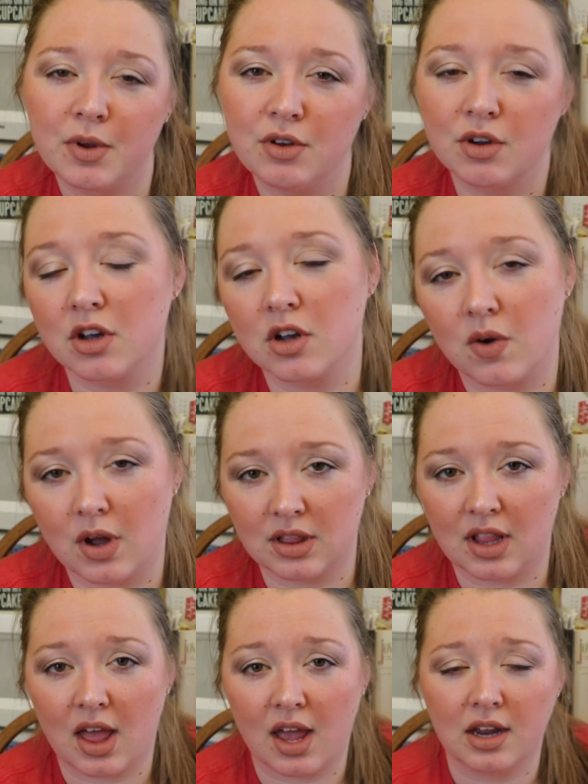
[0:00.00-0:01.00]
You can go
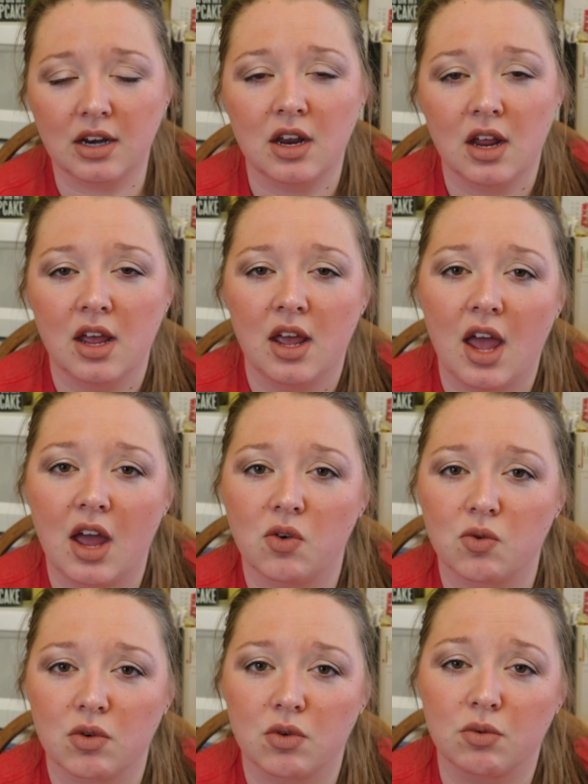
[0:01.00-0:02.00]
online
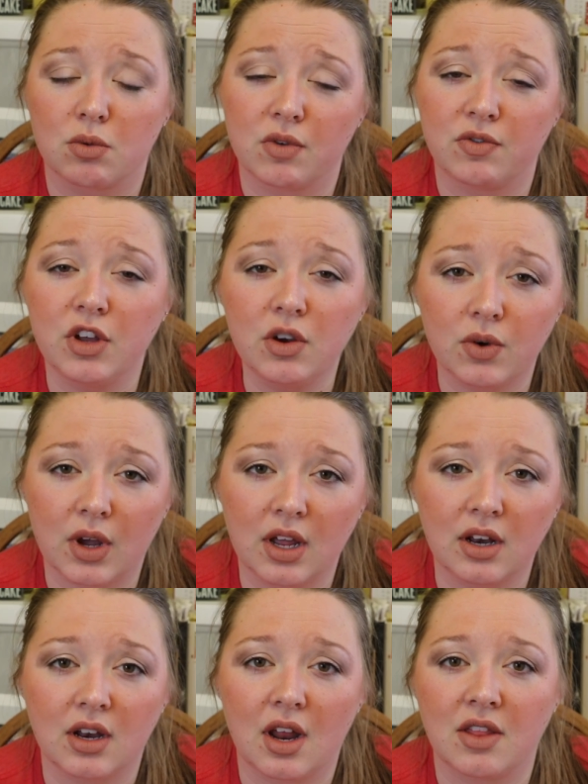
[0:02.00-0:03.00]
and review
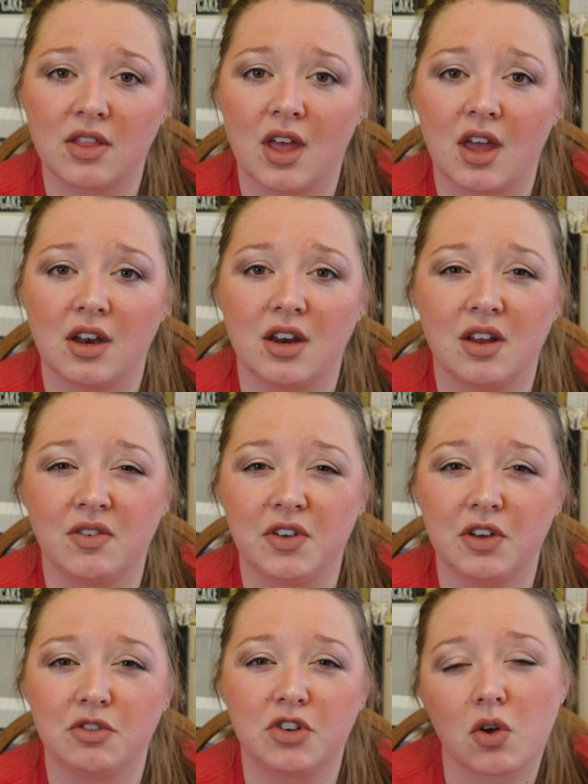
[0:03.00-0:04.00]
it, and then if
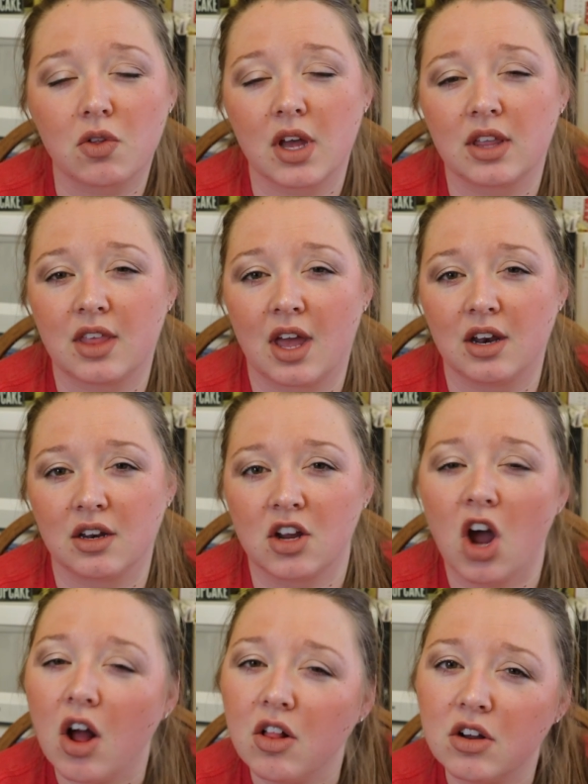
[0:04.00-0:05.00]
you don't like that
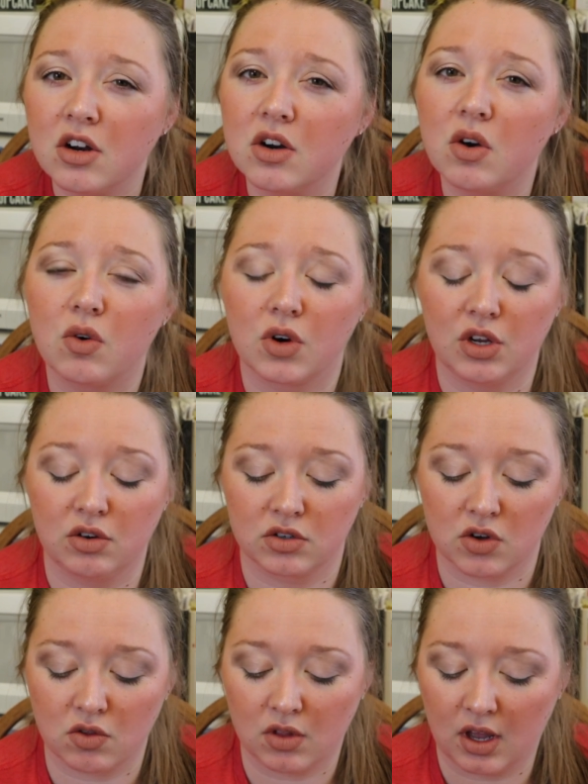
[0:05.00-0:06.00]
color, or you
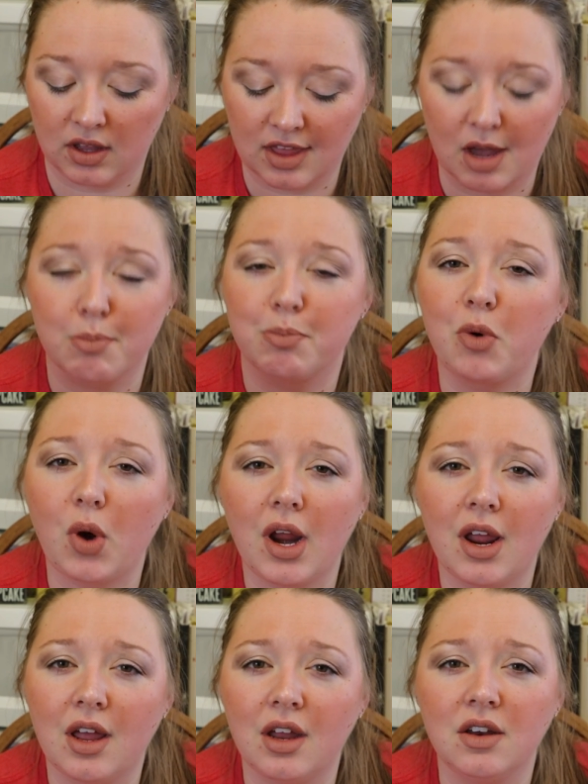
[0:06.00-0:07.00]
don't like that
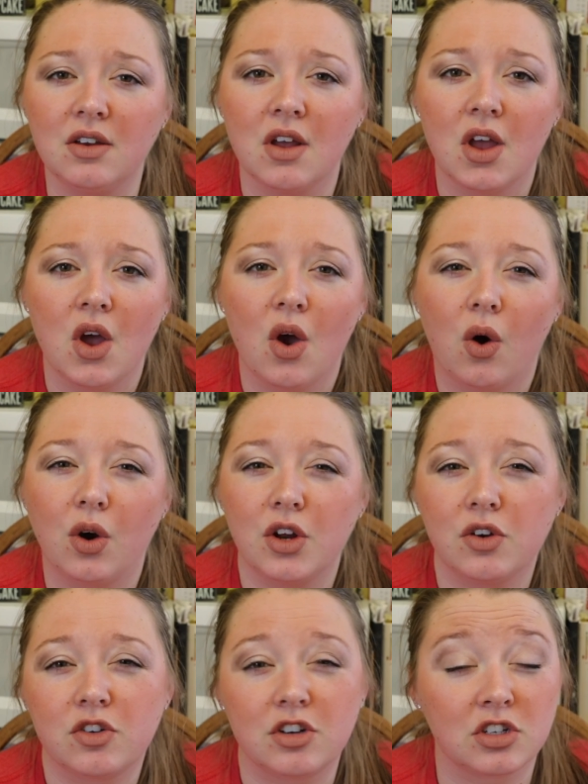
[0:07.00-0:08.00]
brand, or
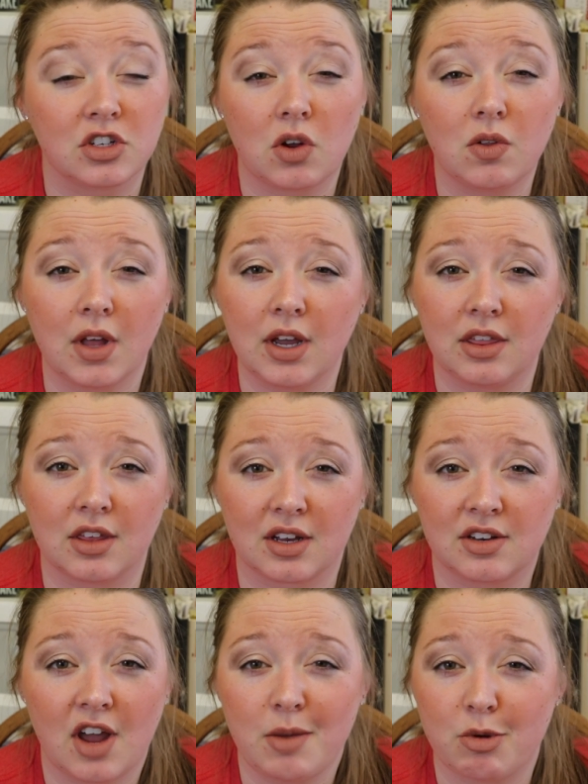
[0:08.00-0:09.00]
you just don't like the
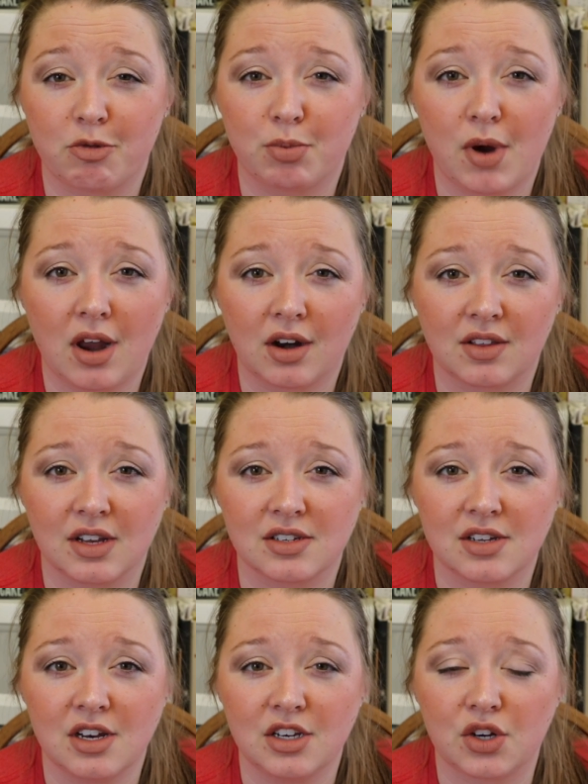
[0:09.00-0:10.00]
type of product they
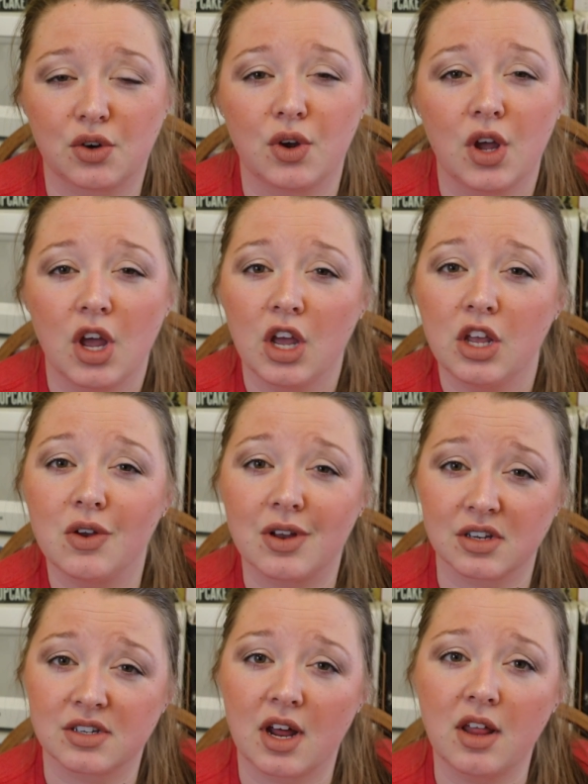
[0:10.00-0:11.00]
send you, you
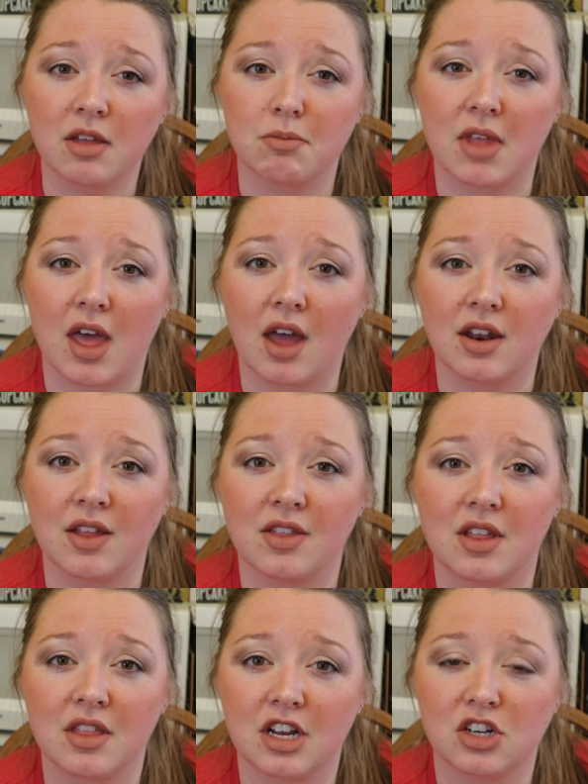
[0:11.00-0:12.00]
can tell them that, and
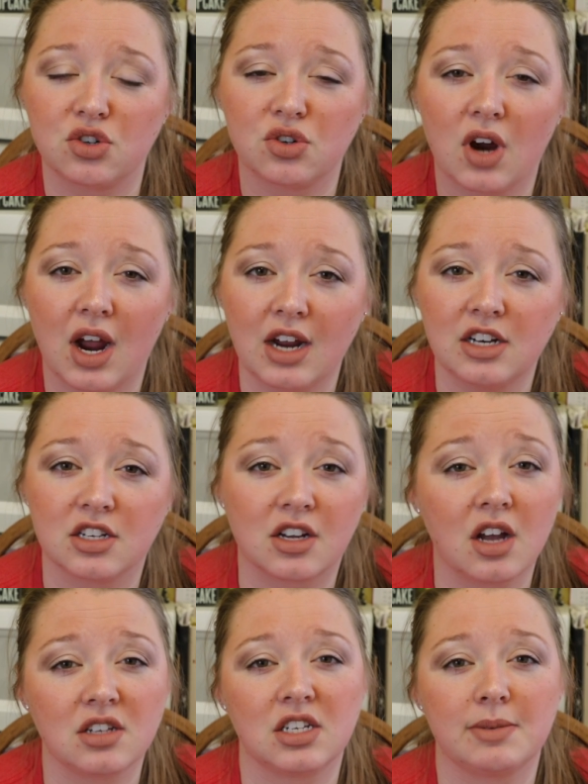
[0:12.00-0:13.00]
then they try to
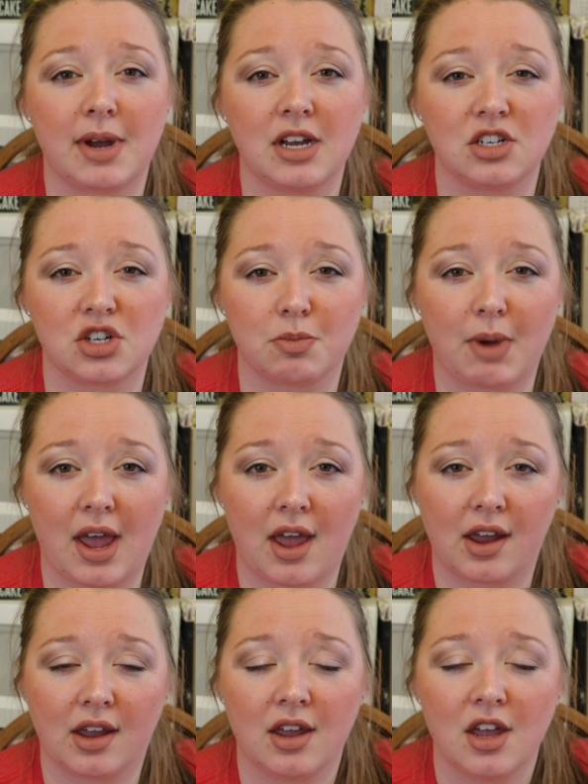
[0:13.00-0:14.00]
customize your
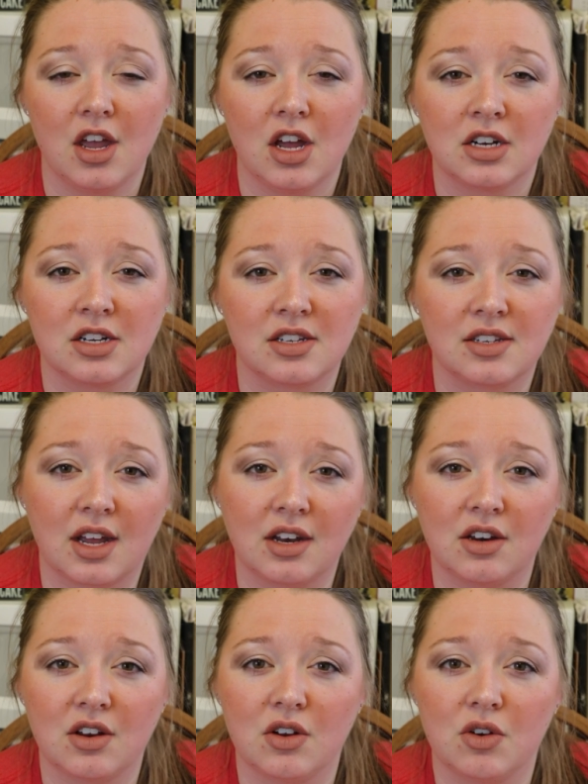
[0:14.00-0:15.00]
bag to
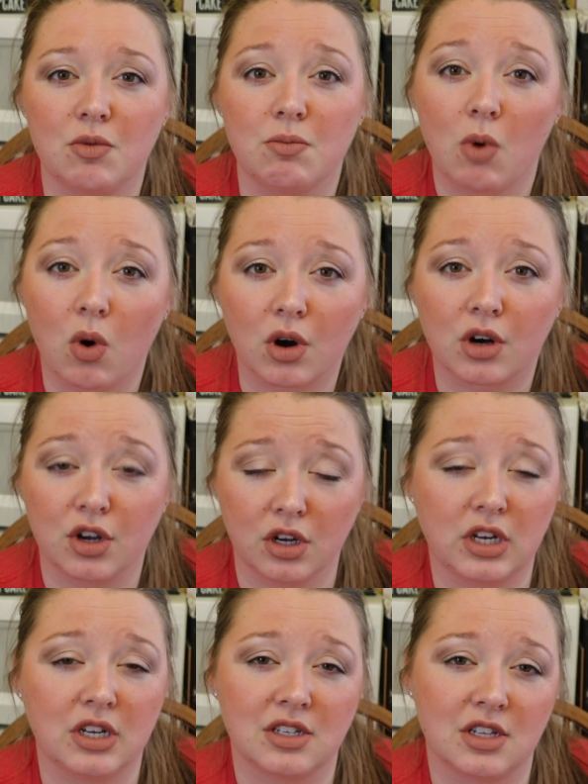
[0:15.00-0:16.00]
send you more
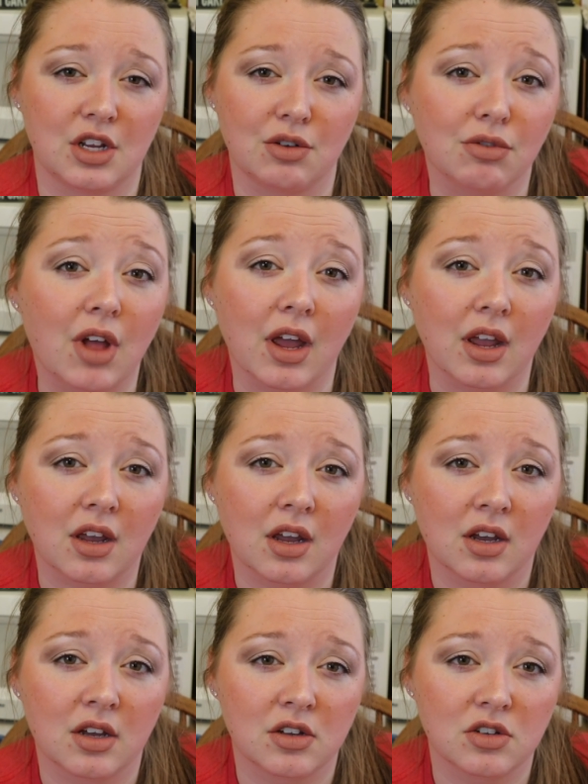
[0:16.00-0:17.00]
goodies that you like.
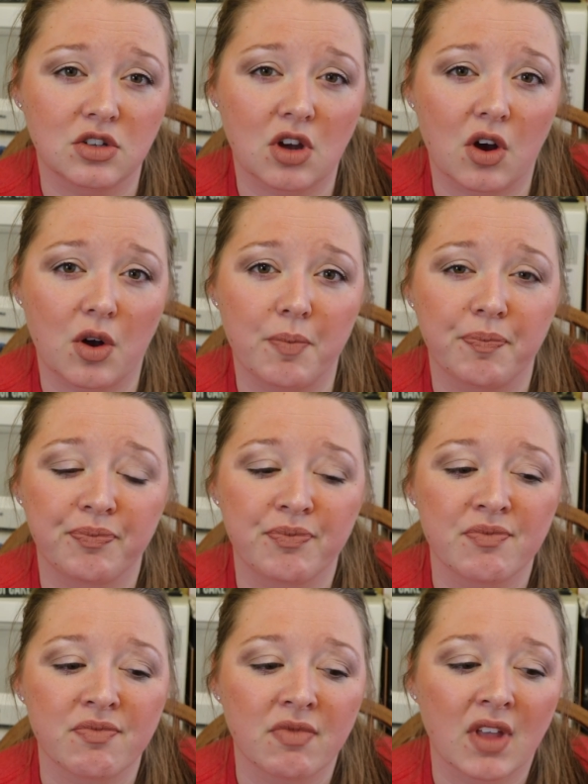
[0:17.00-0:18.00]
So
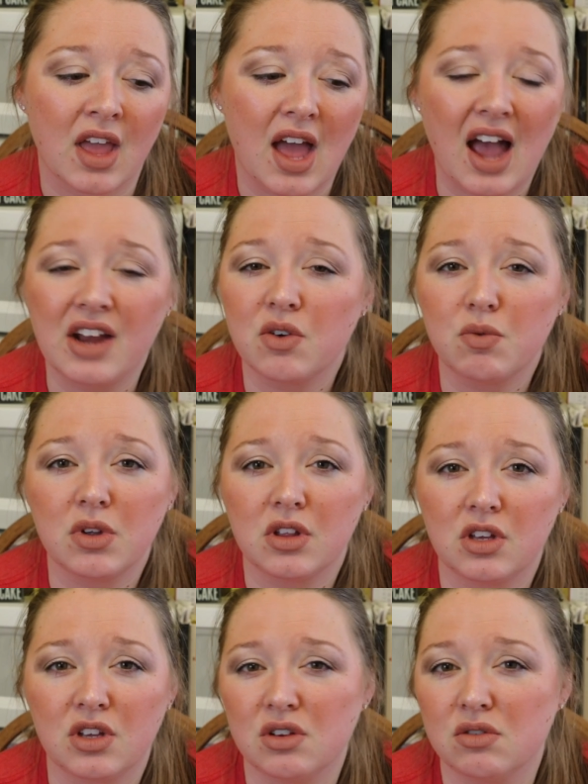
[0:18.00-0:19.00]
I don't
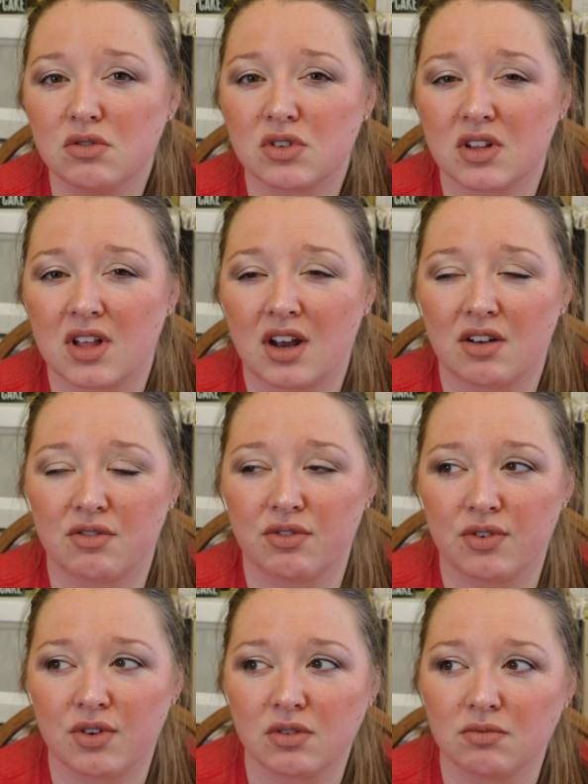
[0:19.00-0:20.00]
really use a lot
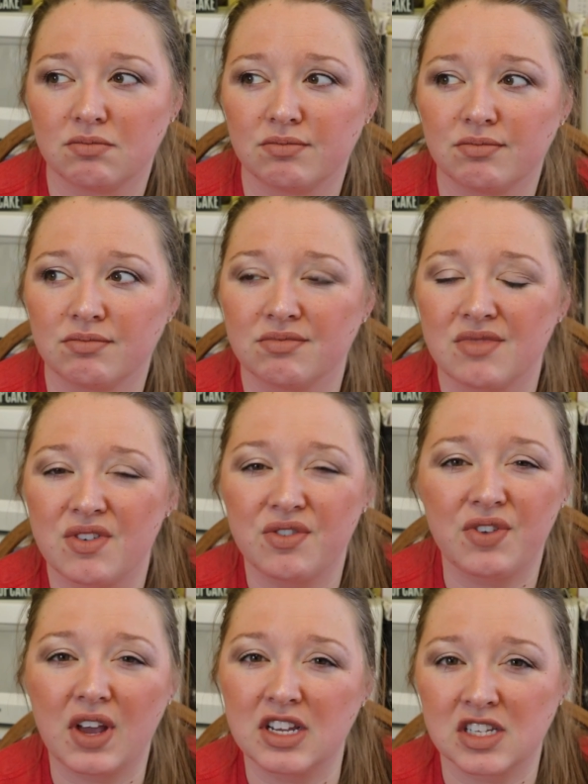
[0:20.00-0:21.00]
of
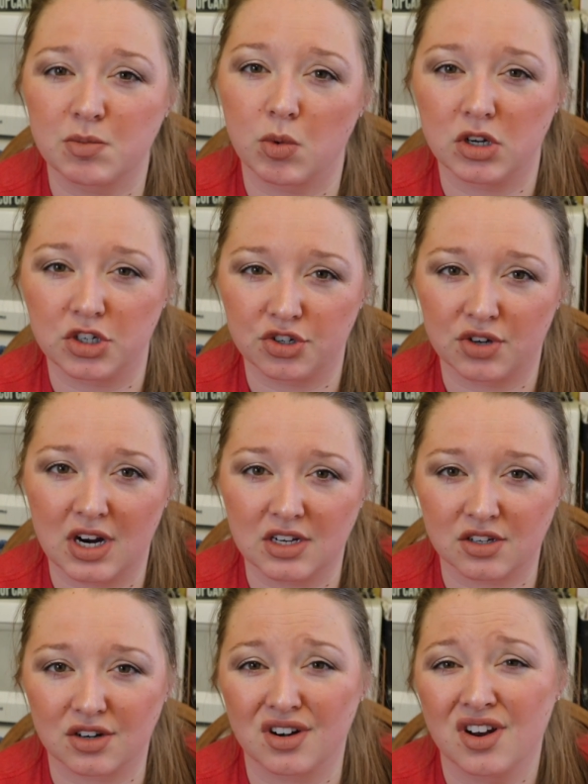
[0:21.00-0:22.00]
face
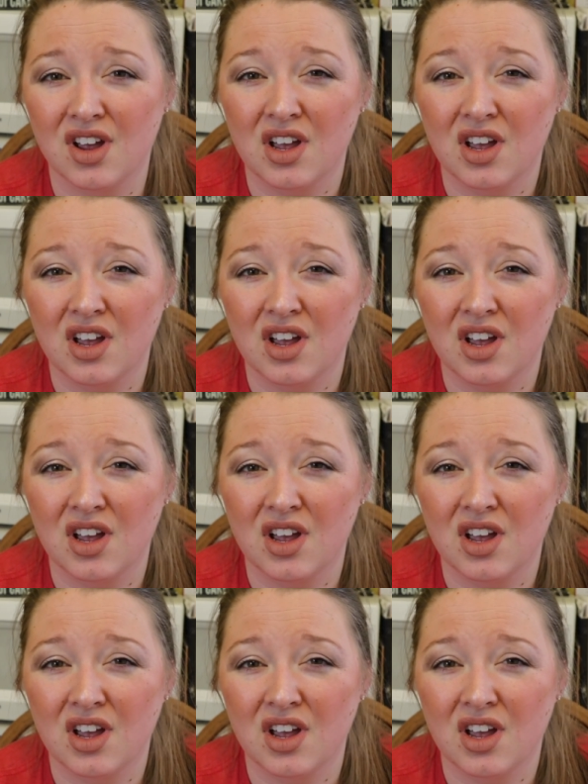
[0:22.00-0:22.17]
moisturizer.